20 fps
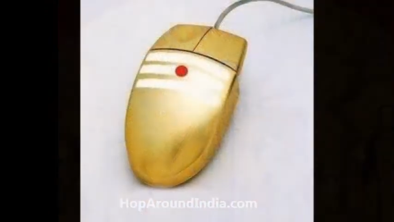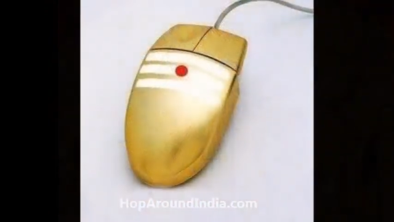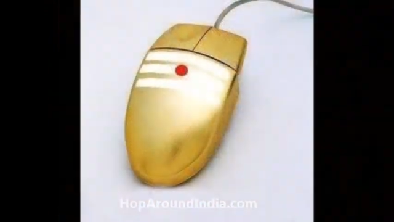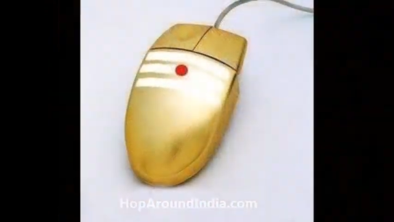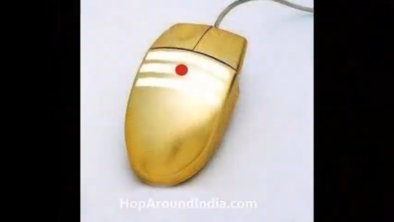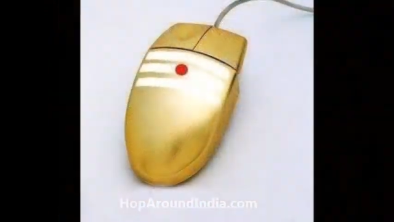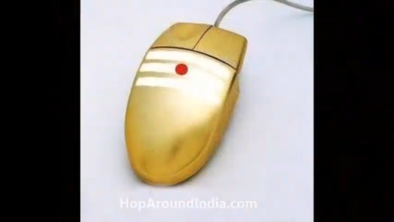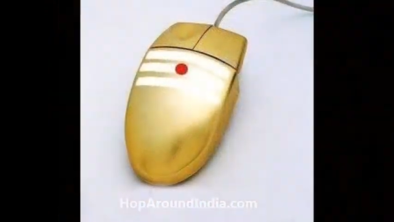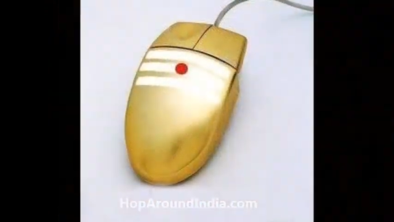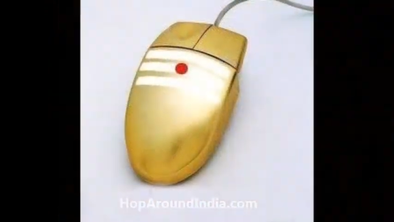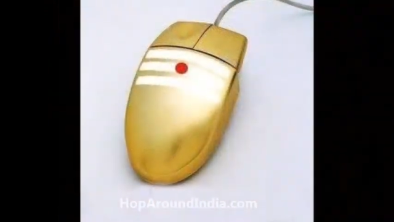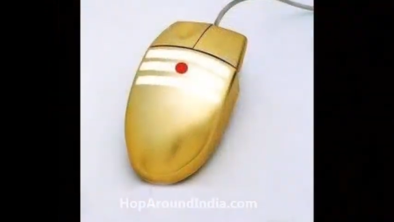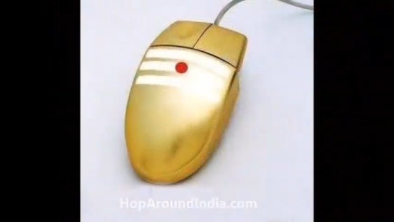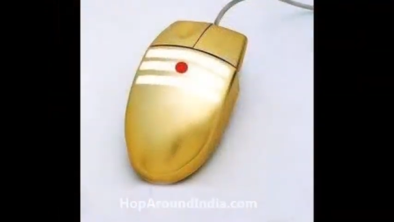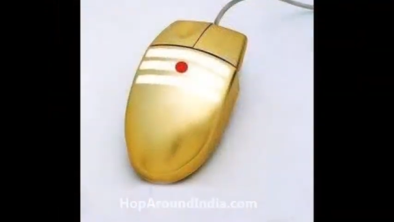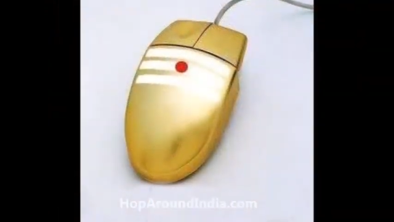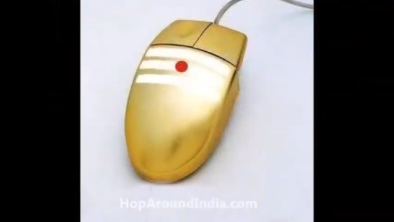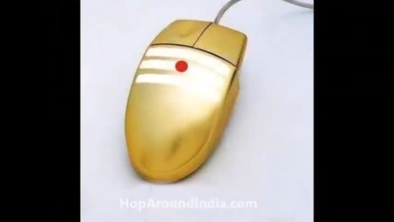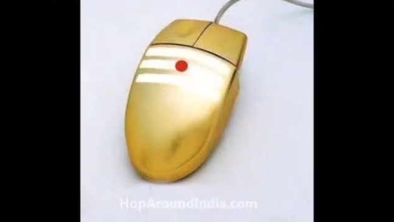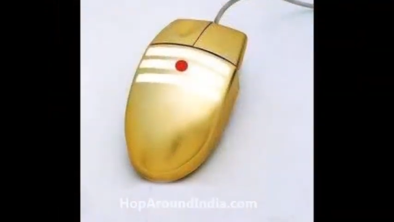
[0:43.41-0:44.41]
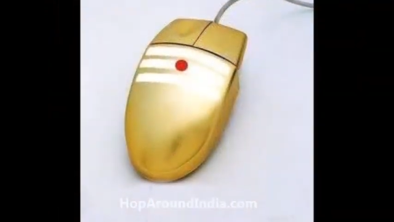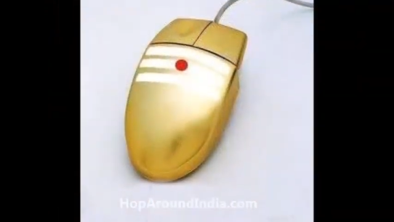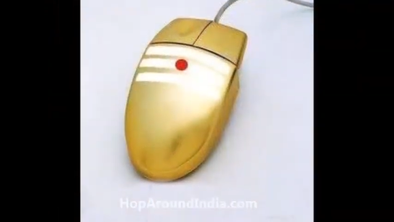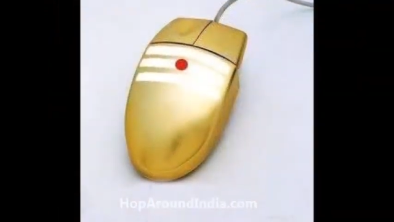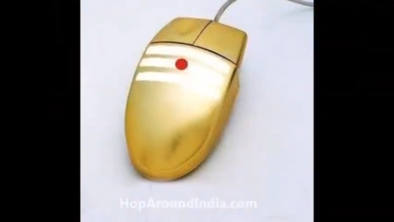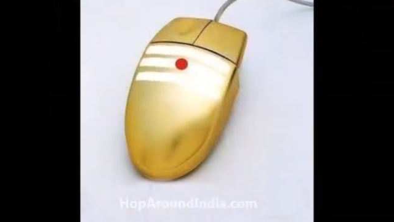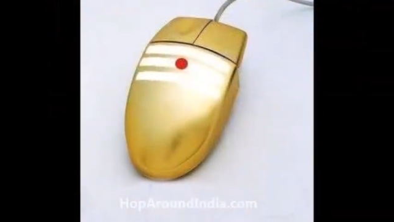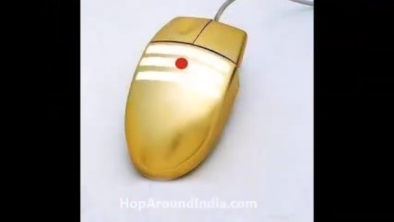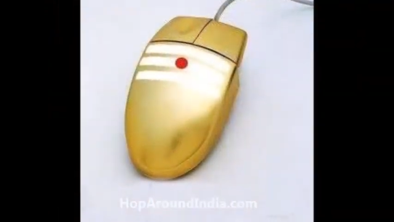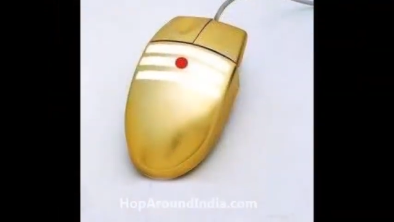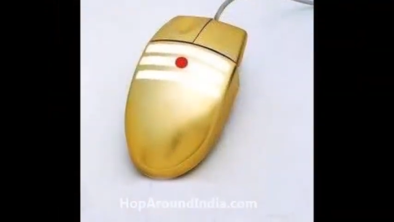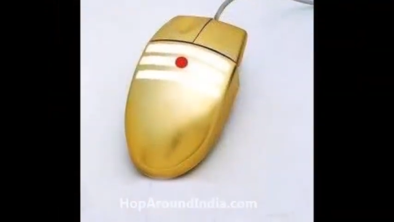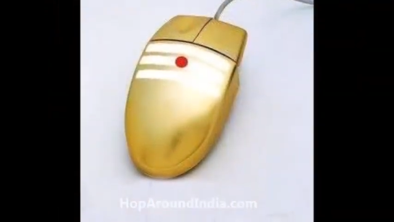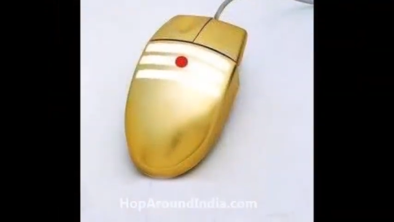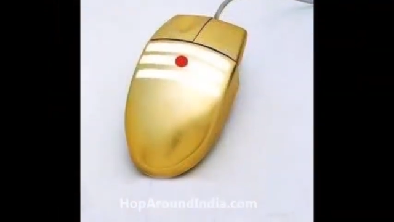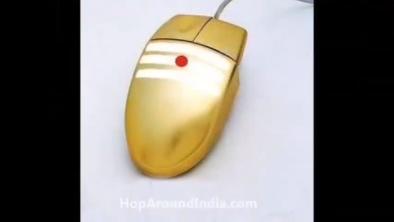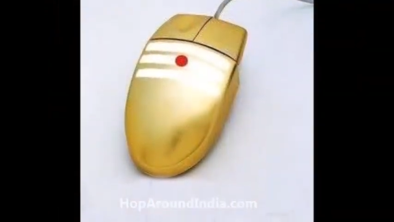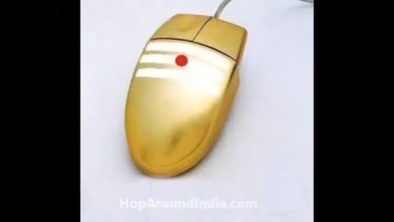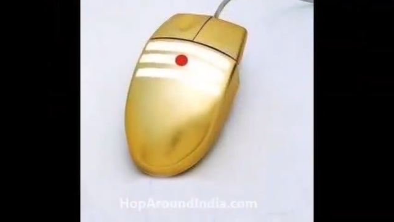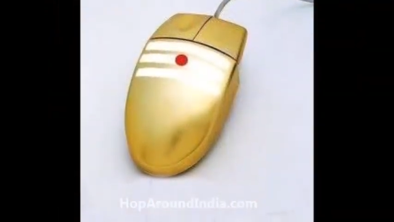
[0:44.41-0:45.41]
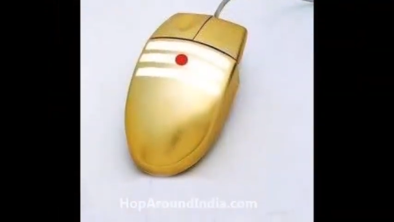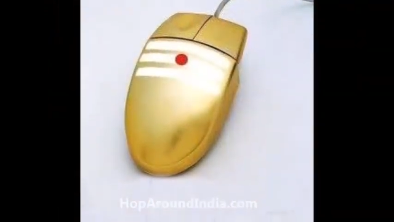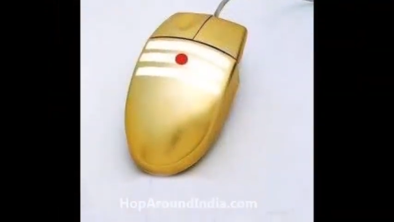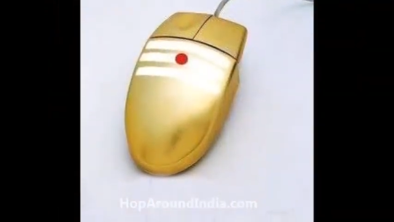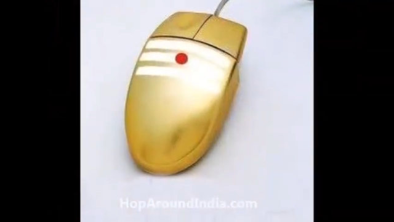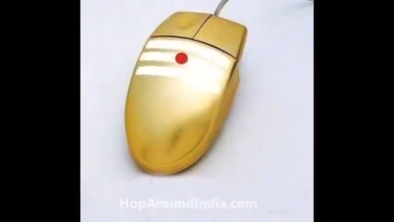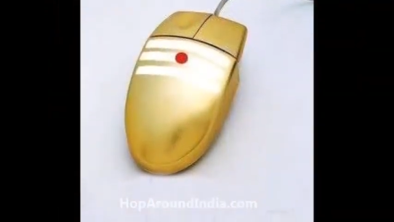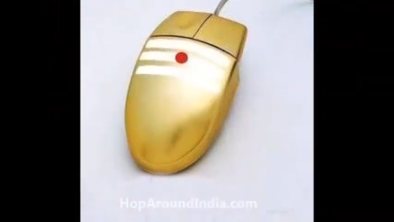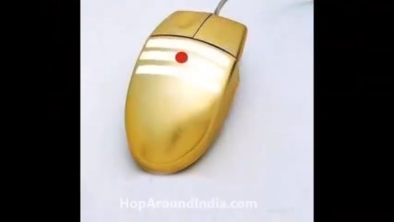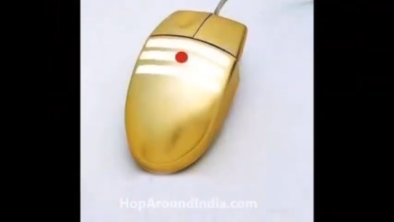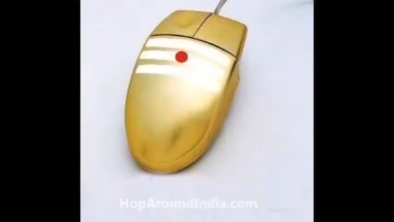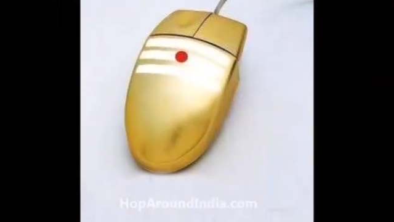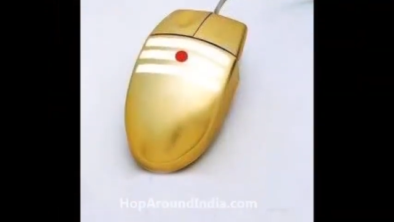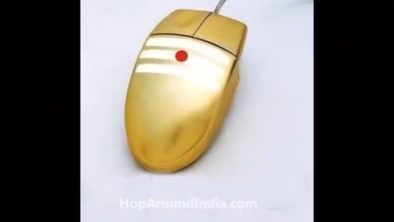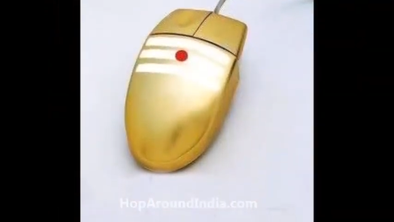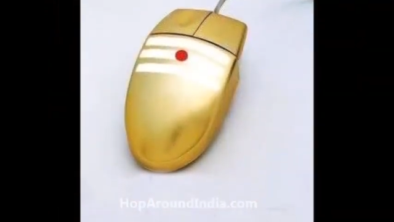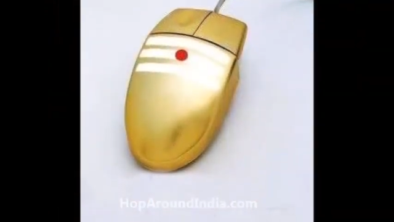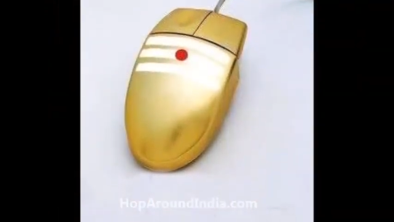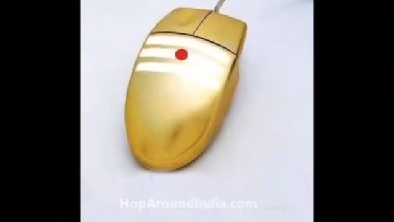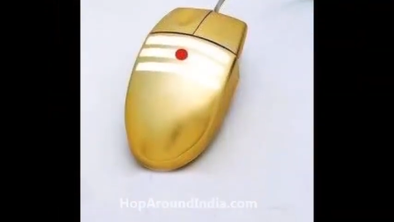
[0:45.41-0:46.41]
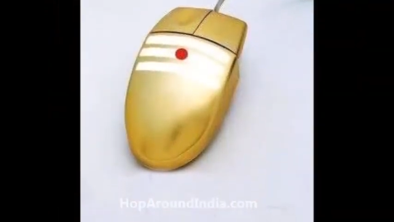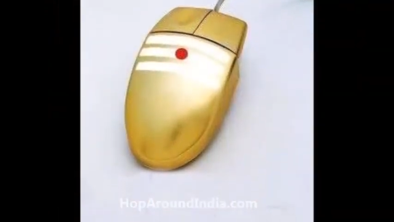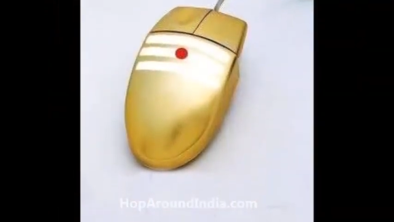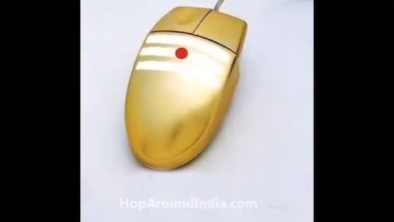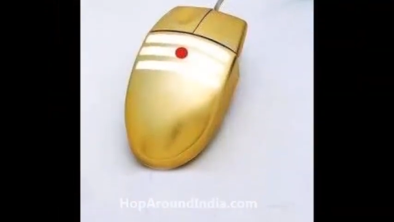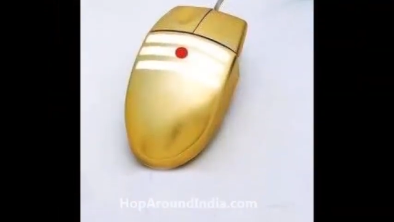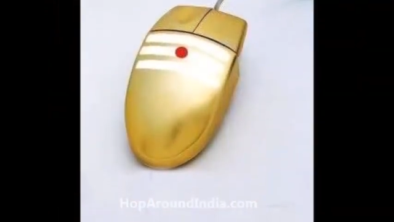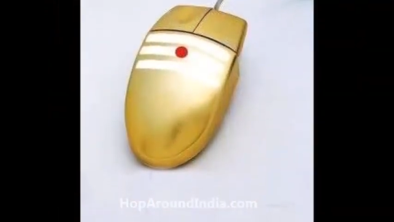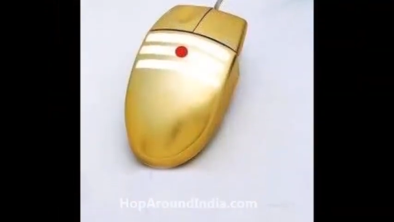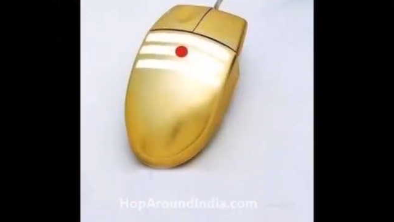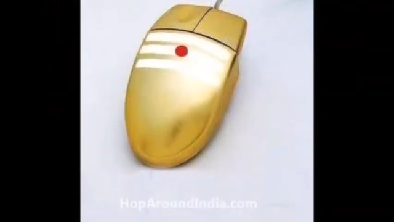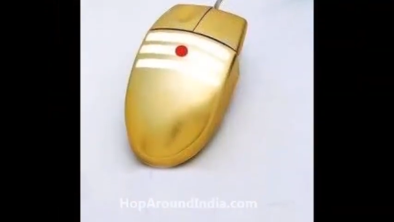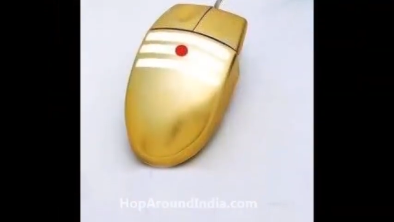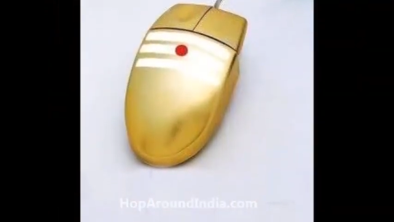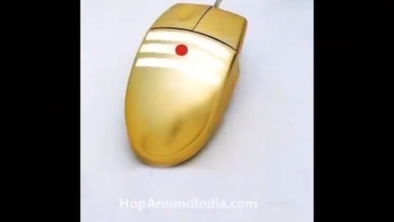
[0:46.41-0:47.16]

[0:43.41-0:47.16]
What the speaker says: Nobody's mouth can be seen.